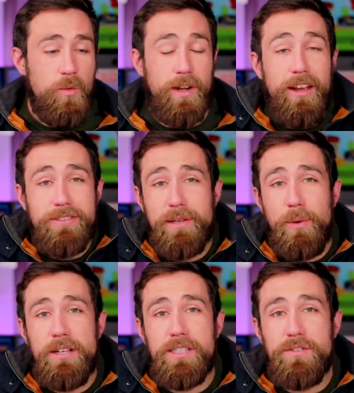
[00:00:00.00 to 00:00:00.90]
When housing
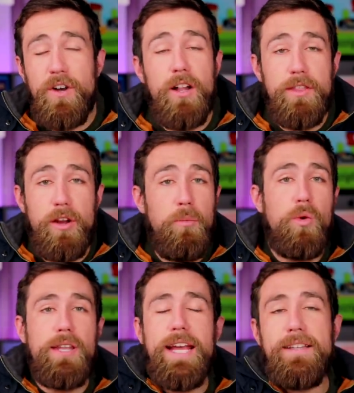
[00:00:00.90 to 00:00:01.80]
prices fall, they're
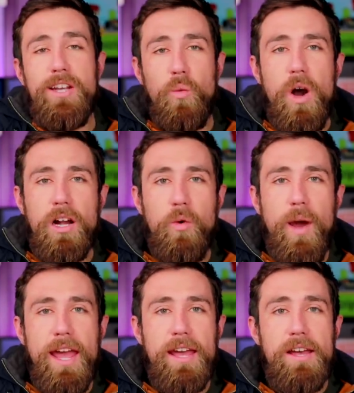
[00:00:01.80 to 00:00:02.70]
more likely to walk
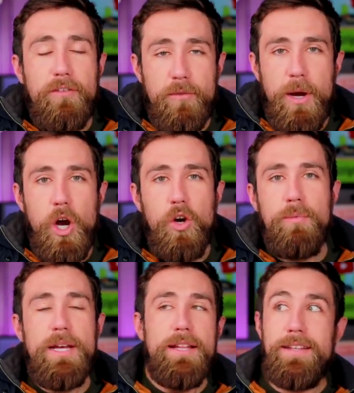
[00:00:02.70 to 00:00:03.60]
away from a
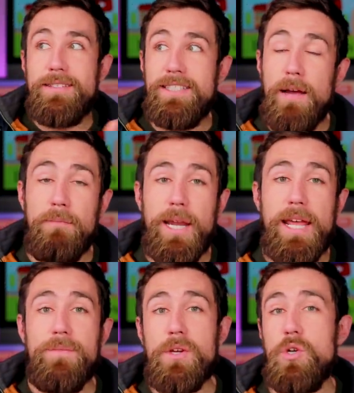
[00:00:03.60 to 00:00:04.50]
home than
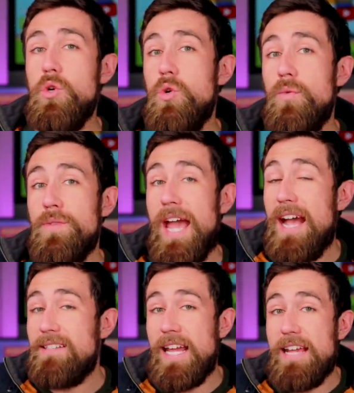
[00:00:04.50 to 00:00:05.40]
somebody who
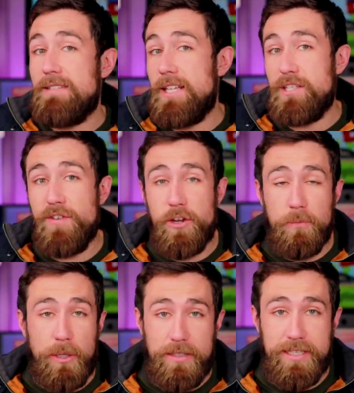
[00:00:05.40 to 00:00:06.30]
has a six figure
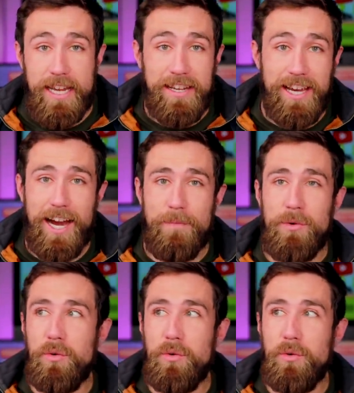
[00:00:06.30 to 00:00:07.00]
plus income,